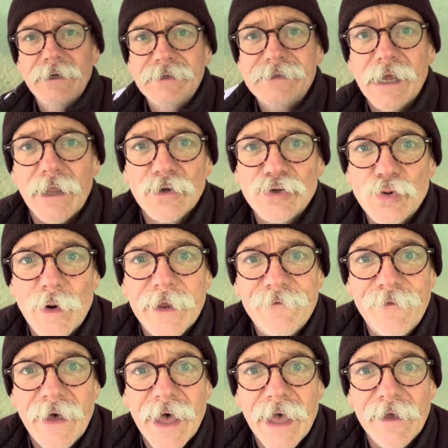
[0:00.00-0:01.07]

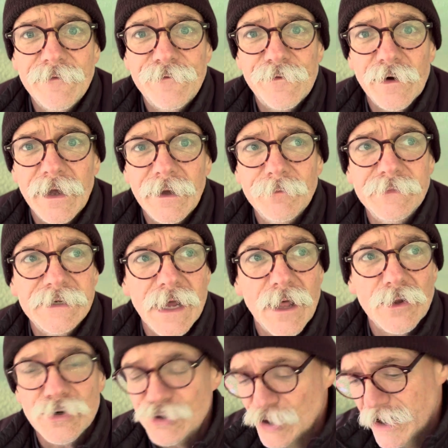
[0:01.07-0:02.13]
$1.25 from
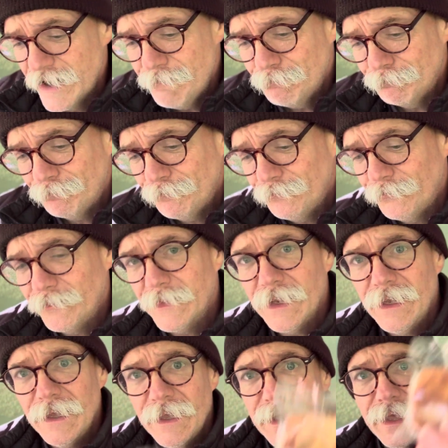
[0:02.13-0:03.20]
Dollar Tree,
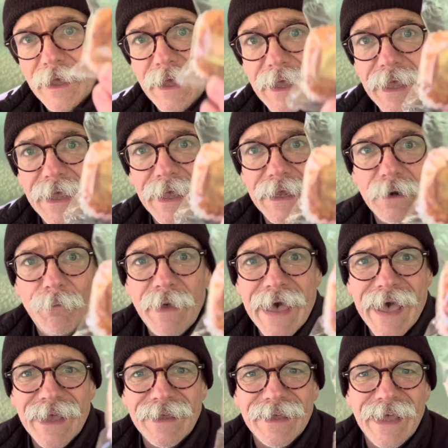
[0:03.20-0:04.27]
and a
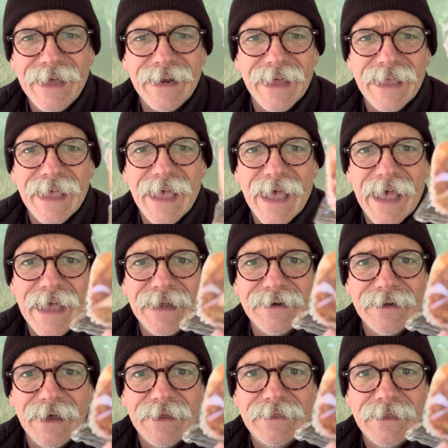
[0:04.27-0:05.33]
pack. It had like 8,
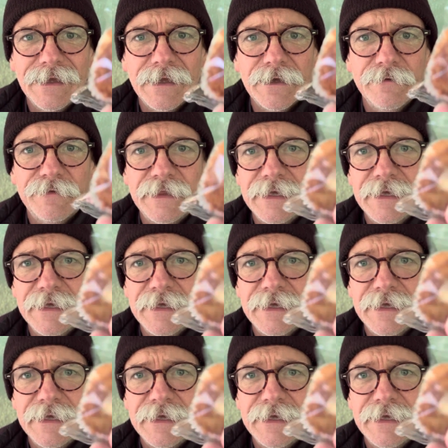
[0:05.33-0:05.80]
I think, of